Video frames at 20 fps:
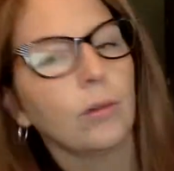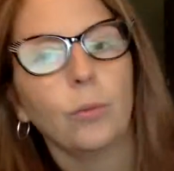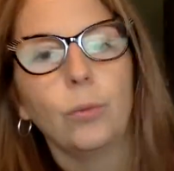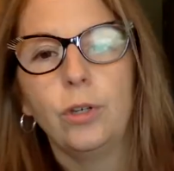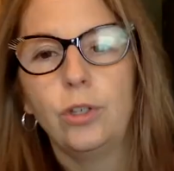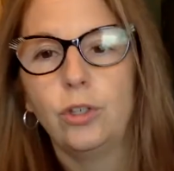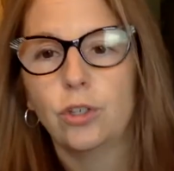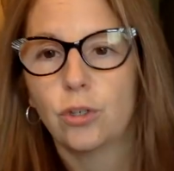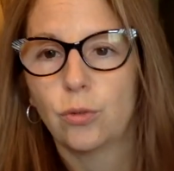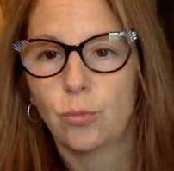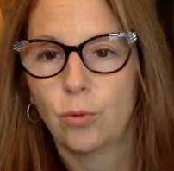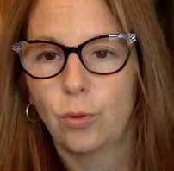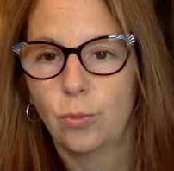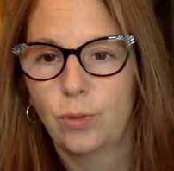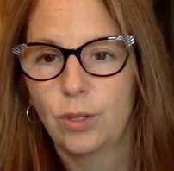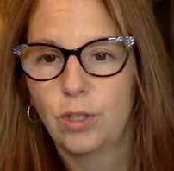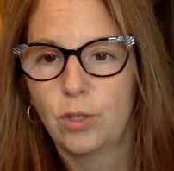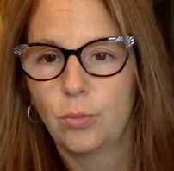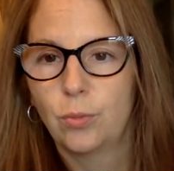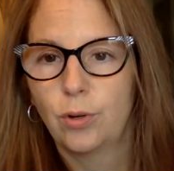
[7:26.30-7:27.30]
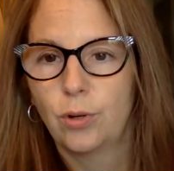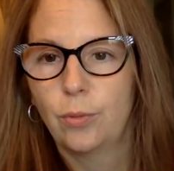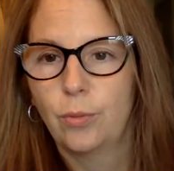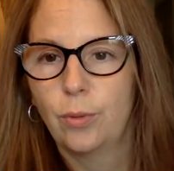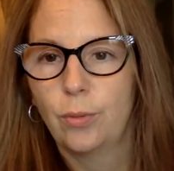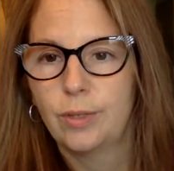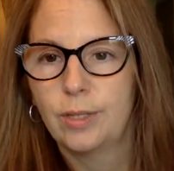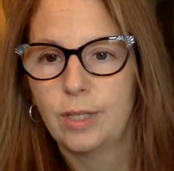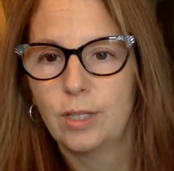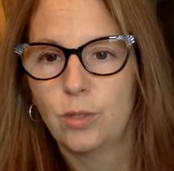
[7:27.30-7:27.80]
We just wrote this word. What
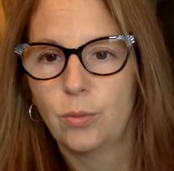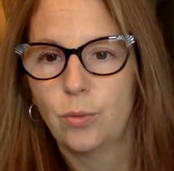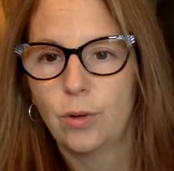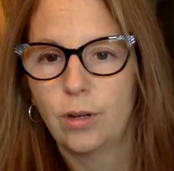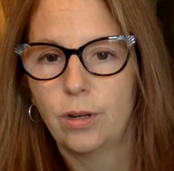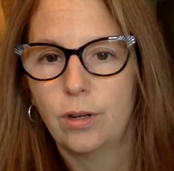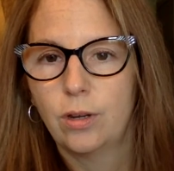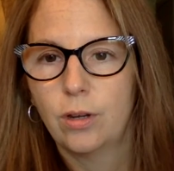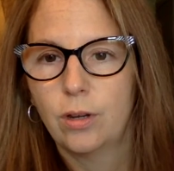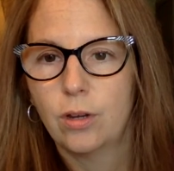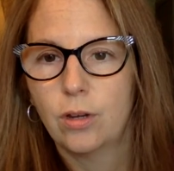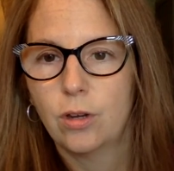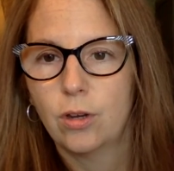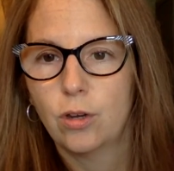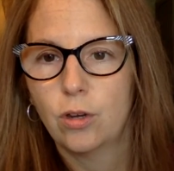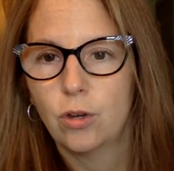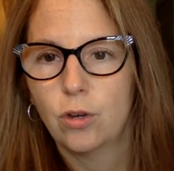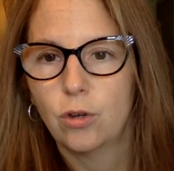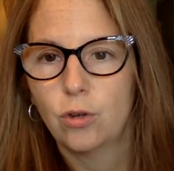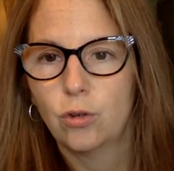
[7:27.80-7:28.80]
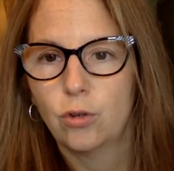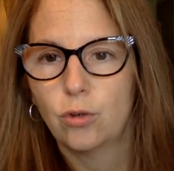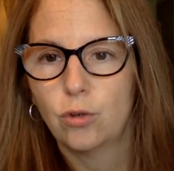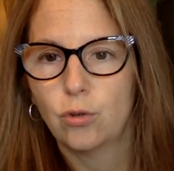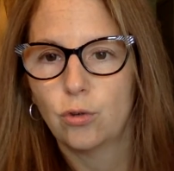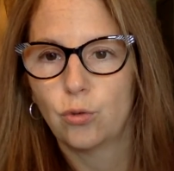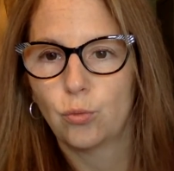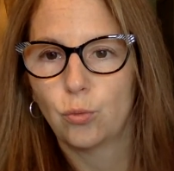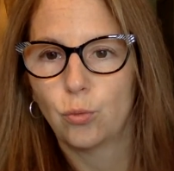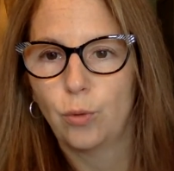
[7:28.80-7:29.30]
was this one?
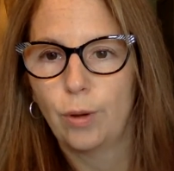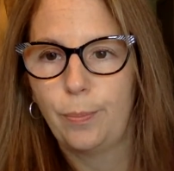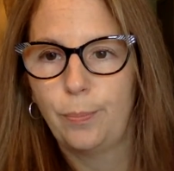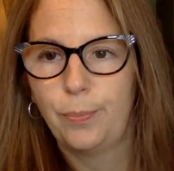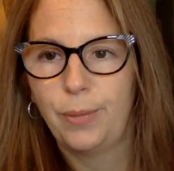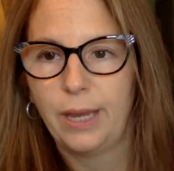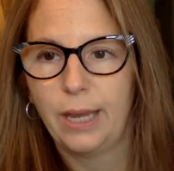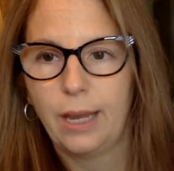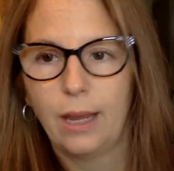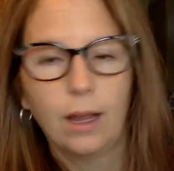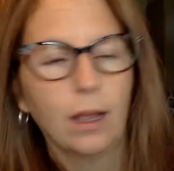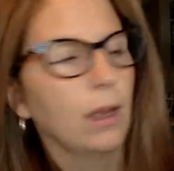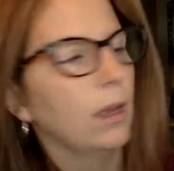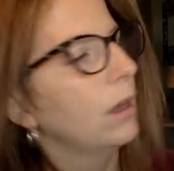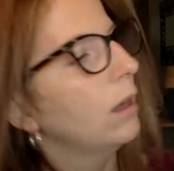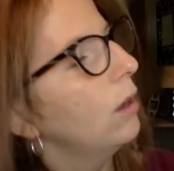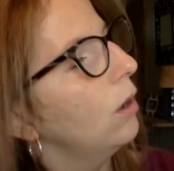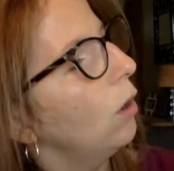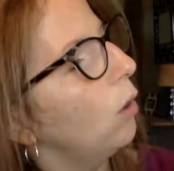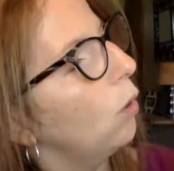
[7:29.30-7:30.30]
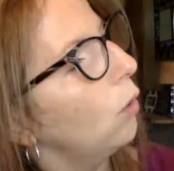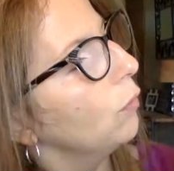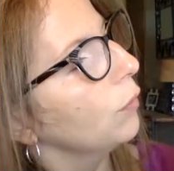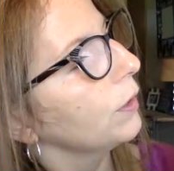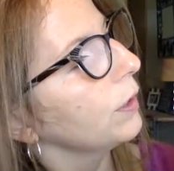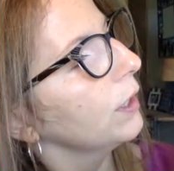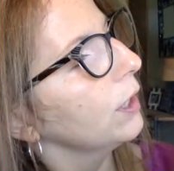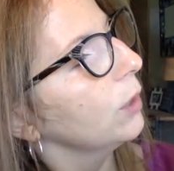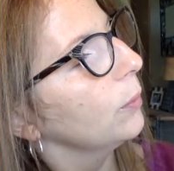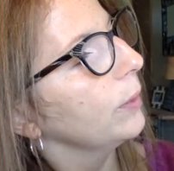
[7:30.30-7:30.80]
Dripping. Over
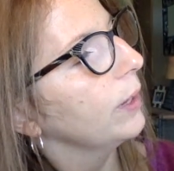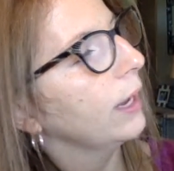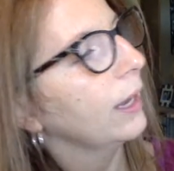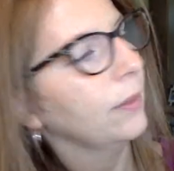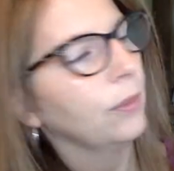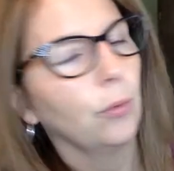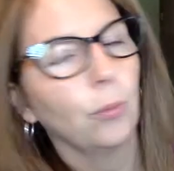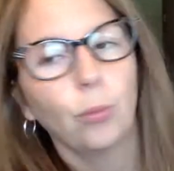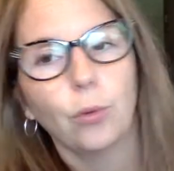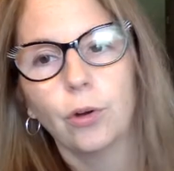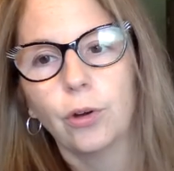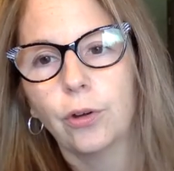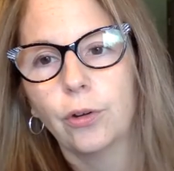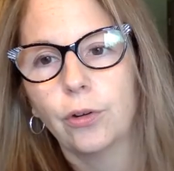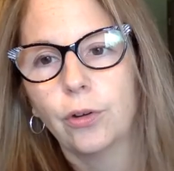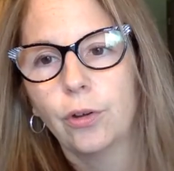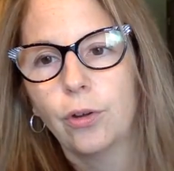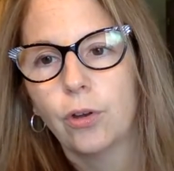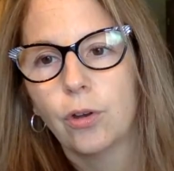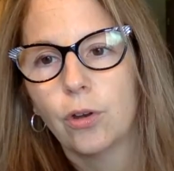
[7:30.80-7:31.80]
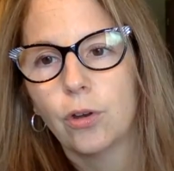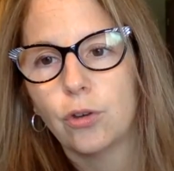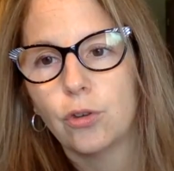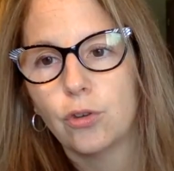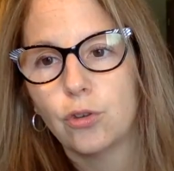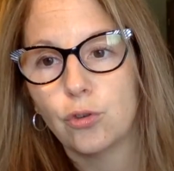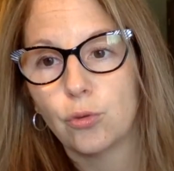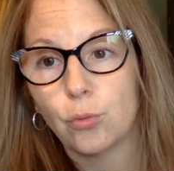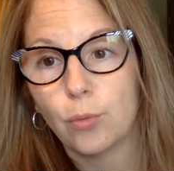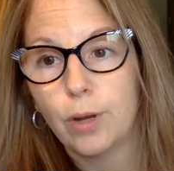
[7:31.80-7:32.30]
here we had the word
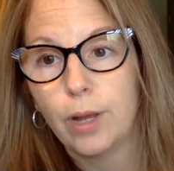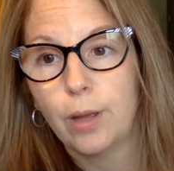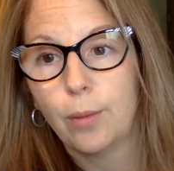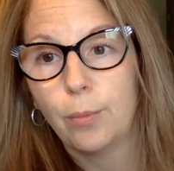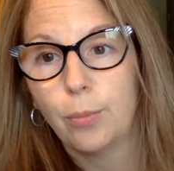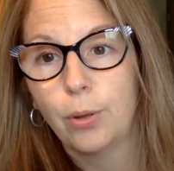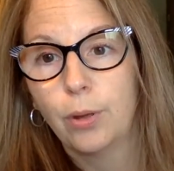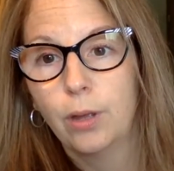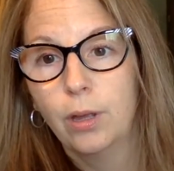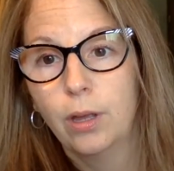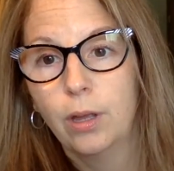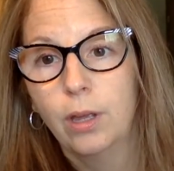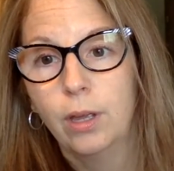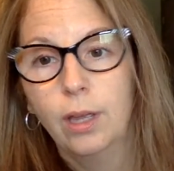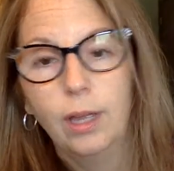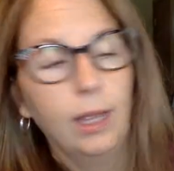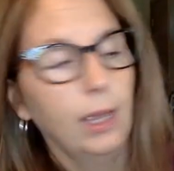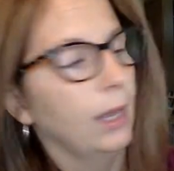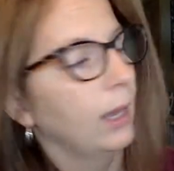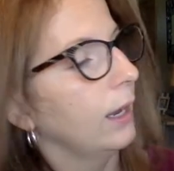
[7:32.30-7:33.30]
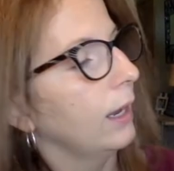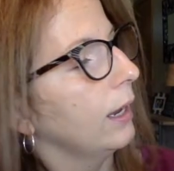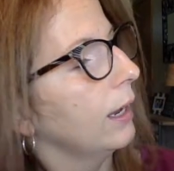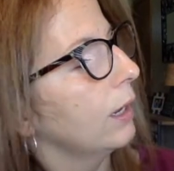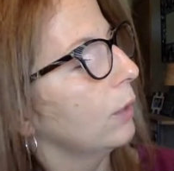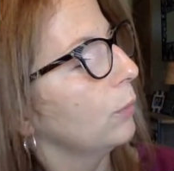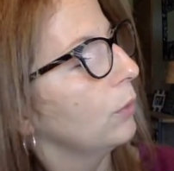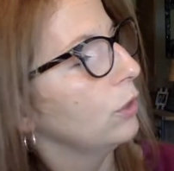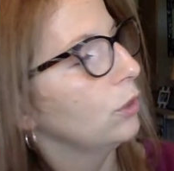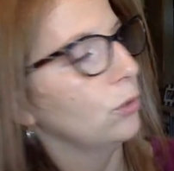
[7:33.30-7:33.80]
drip,
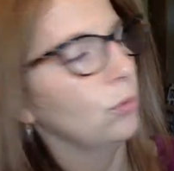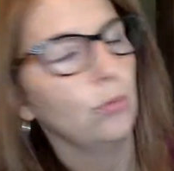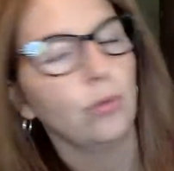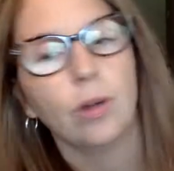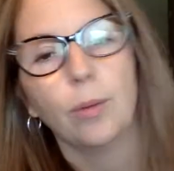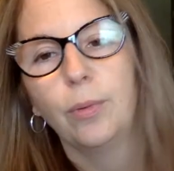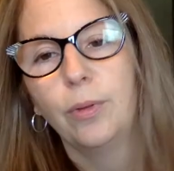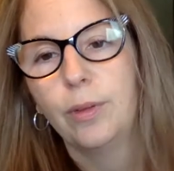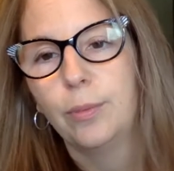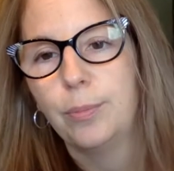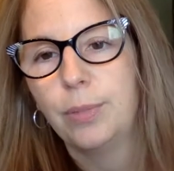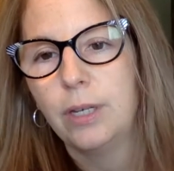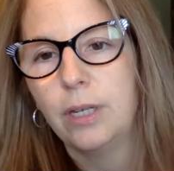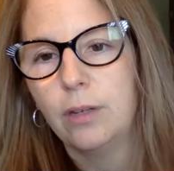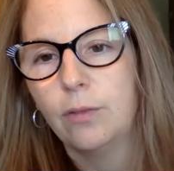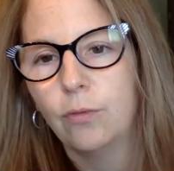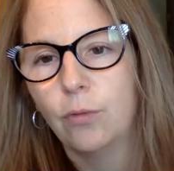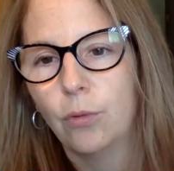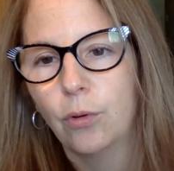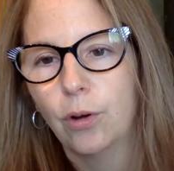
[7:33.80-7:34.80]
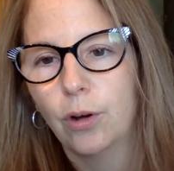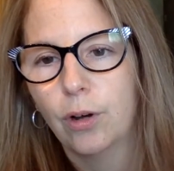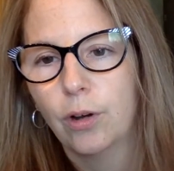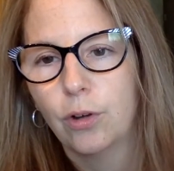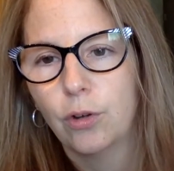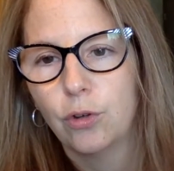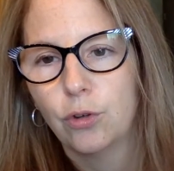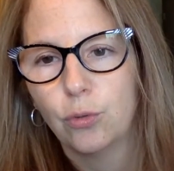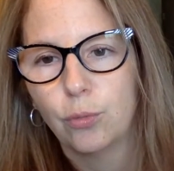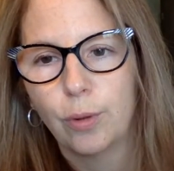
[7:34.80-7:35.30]
and we do double the P for
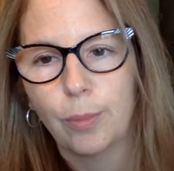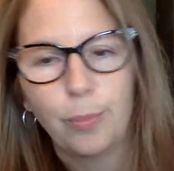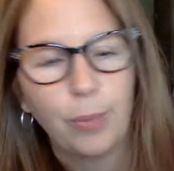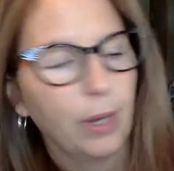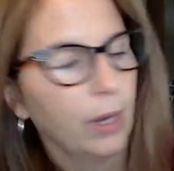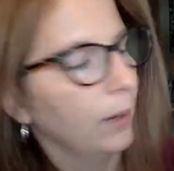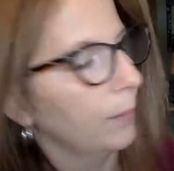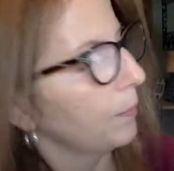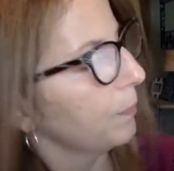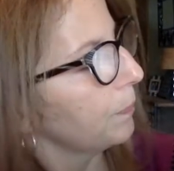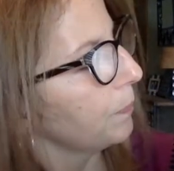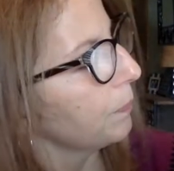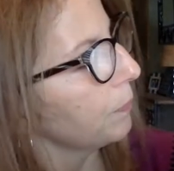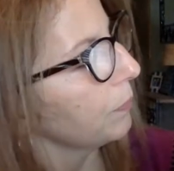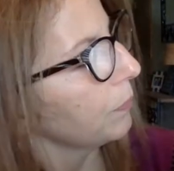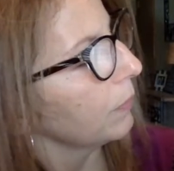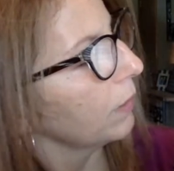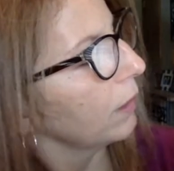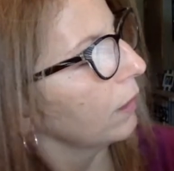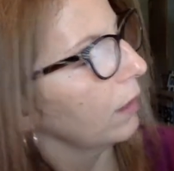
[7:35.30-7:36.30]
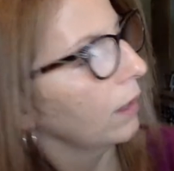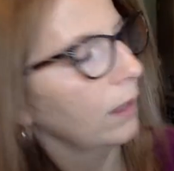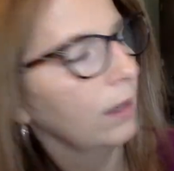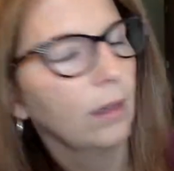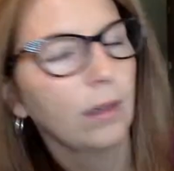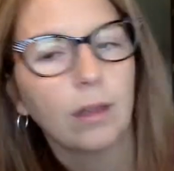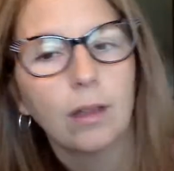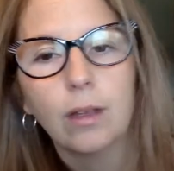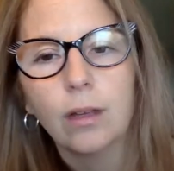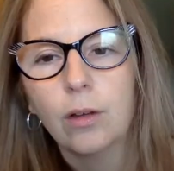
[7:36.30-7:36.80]
dripping. Okay,
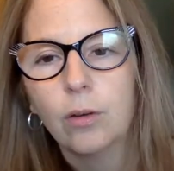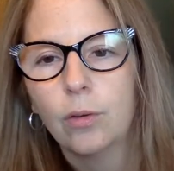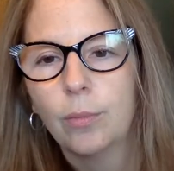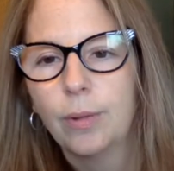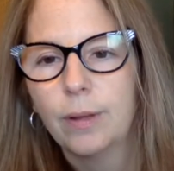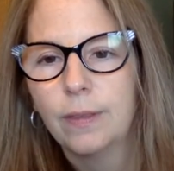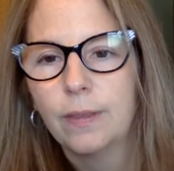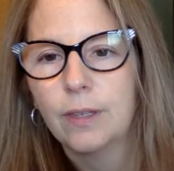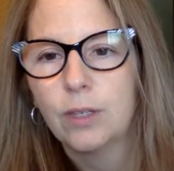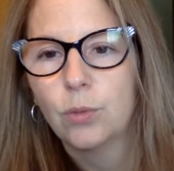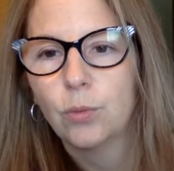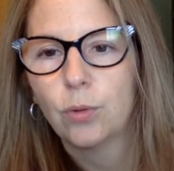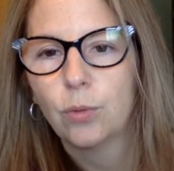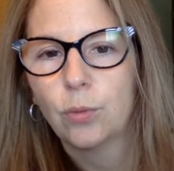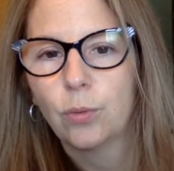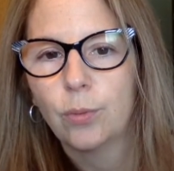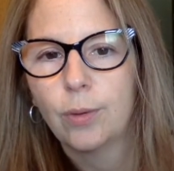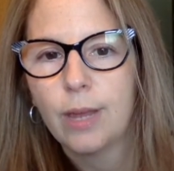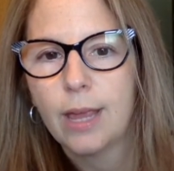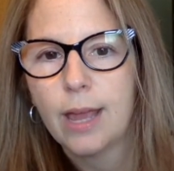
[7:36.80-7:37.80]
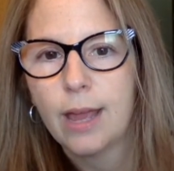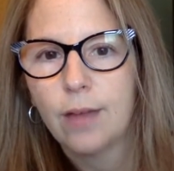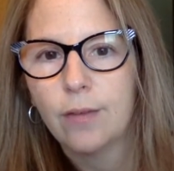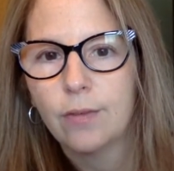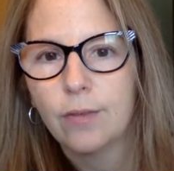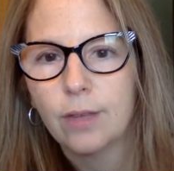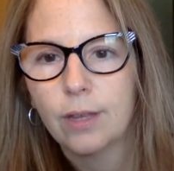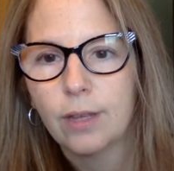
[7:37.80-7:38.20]
about this one, what do we have?